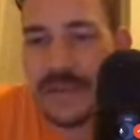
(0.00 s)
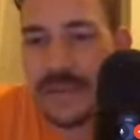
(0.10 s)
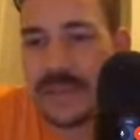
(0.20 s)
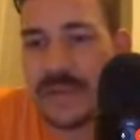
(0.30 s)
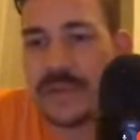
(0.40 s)

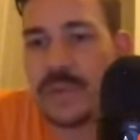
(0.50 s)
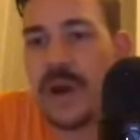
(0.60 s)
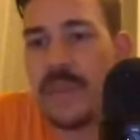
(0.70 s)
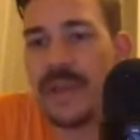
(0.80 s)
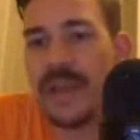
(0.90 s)
himself as
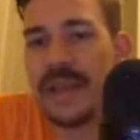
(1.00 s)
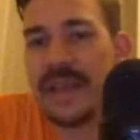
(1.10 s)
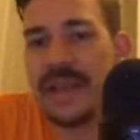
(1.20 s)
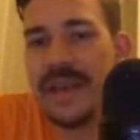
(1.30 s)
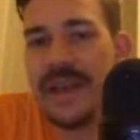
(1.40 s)
well. But like,
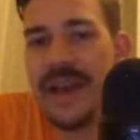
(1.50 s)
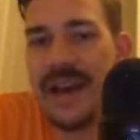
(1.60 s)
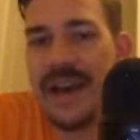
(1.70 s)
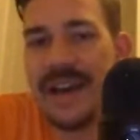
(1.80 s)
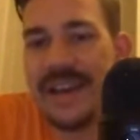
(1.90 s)

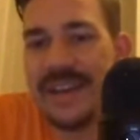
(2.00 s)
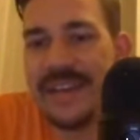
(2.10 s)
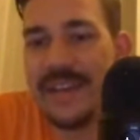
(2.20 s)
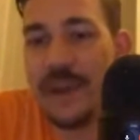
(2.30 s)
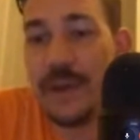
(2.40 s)

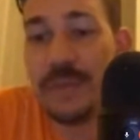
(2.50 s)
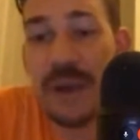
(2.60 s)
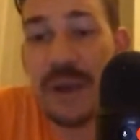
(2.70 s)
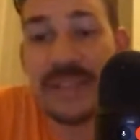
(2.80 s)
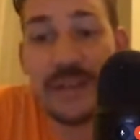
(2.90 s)
he's
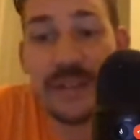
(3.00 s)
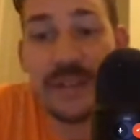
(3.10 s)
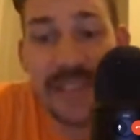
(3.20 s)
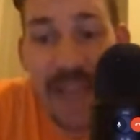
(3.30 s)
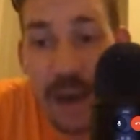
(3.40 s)
buying stuff for the
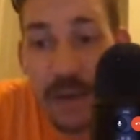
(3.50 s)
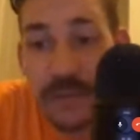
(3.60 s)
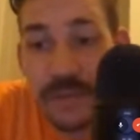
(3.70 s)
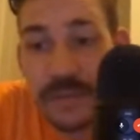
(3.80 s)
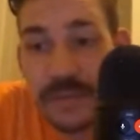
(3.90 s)

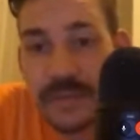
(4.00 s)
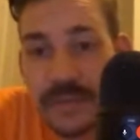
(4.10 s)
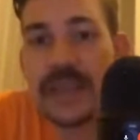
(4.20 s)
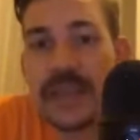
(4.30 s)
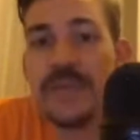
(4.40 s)
town. Right.
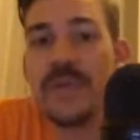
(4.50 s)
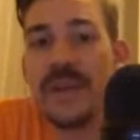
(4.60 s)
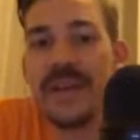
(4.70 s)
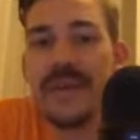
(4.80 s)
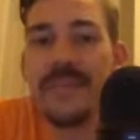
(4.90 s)
Like he was
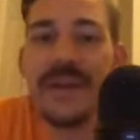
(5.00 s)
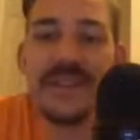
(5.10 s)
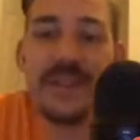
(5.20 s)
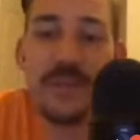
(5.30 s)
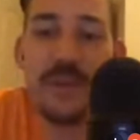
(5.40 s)
wanting. But
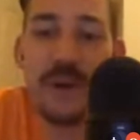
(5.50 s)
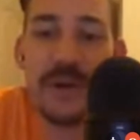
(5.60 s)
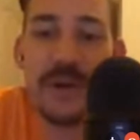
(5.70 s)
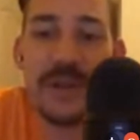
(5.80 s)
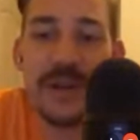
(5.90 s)
to your point
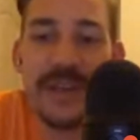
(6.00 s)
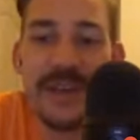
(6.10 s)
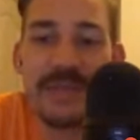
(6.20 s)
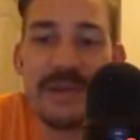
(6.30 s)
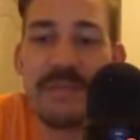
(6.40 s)
earlier, he
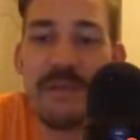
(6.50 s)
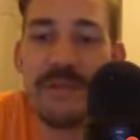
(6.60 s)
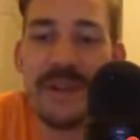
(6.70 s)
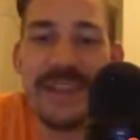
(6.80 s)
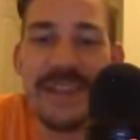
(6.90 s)
also had more
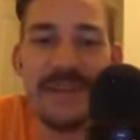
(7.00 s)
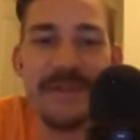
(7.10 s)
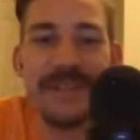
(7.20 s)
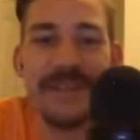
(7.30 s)
money than he knew what to do